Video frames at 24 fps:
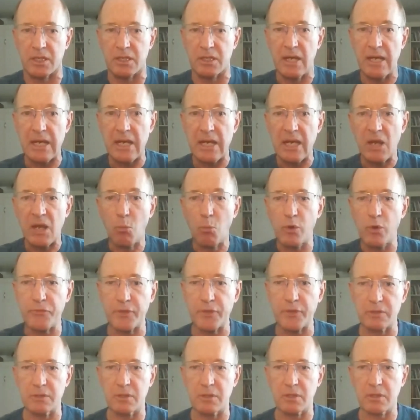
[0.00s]
within the
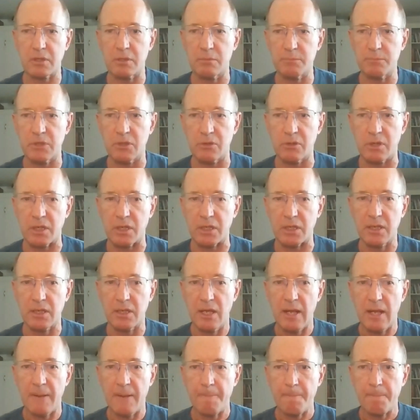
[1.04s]
community.
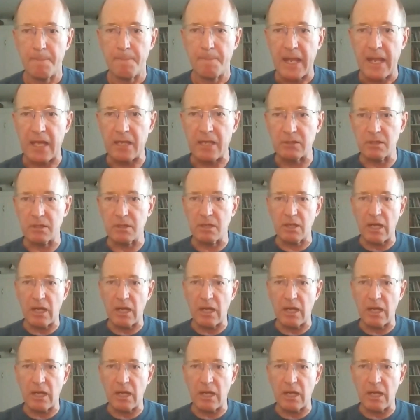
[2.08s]
And I